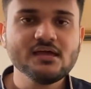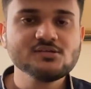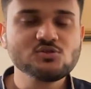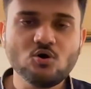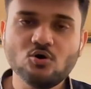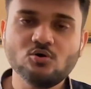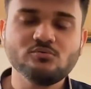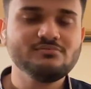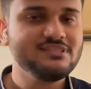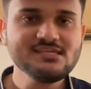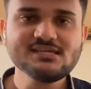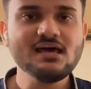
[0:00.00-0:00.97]
So
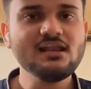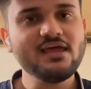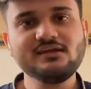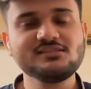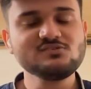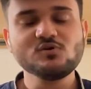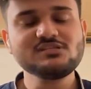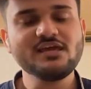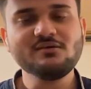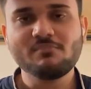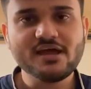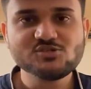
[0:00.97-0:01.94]
this was
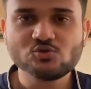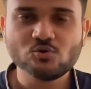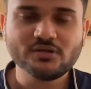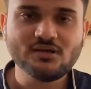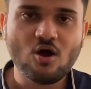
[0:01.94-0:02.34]
my story